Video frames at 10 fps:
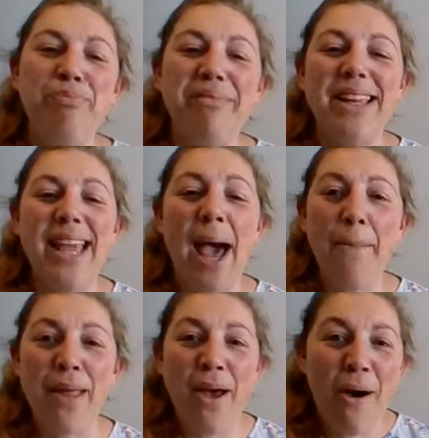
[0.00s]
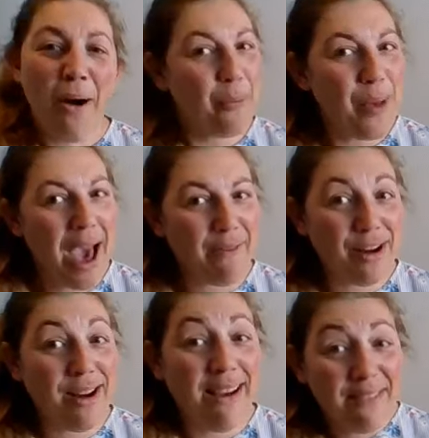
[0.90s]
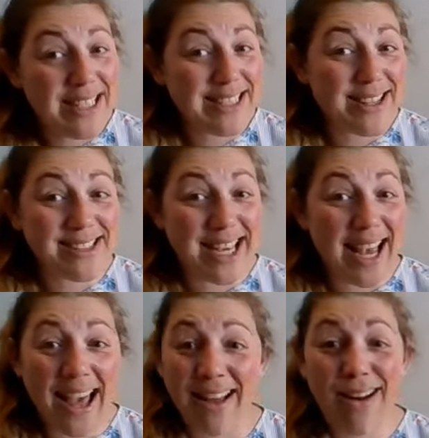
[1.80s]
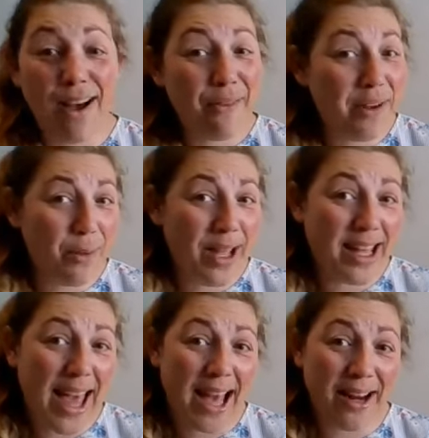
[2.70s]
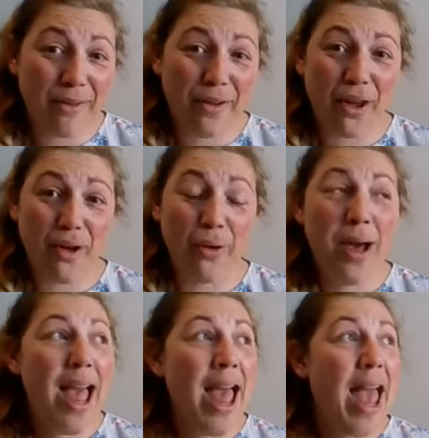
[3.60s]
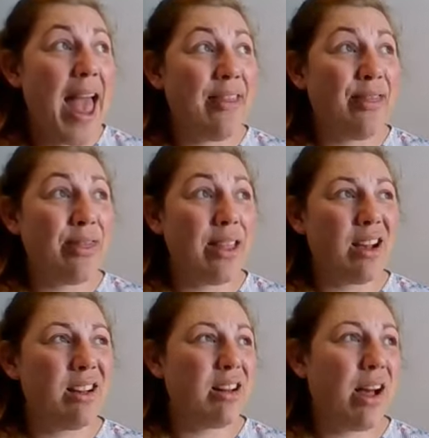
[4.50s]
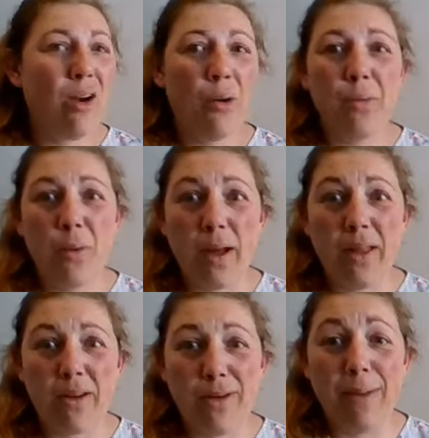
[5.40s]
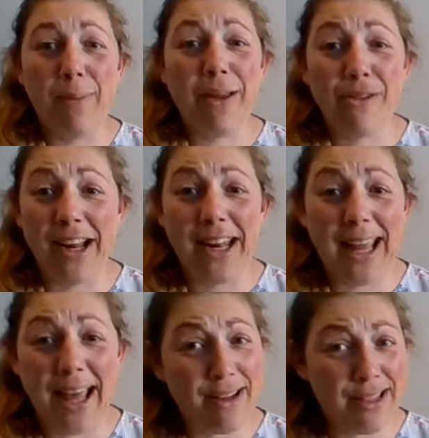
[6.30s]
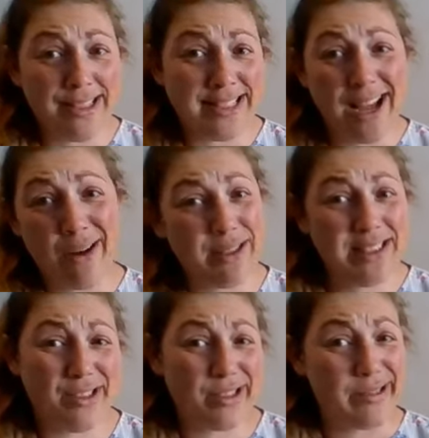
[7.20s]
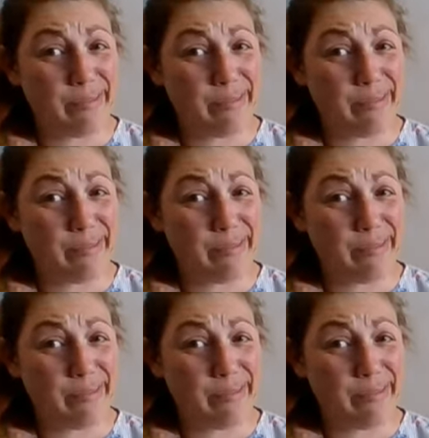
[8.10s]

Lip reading: yeah, hope you have a lovely Sunday, a lovely week ahead of you, and I hope the weather will be great again because now it's just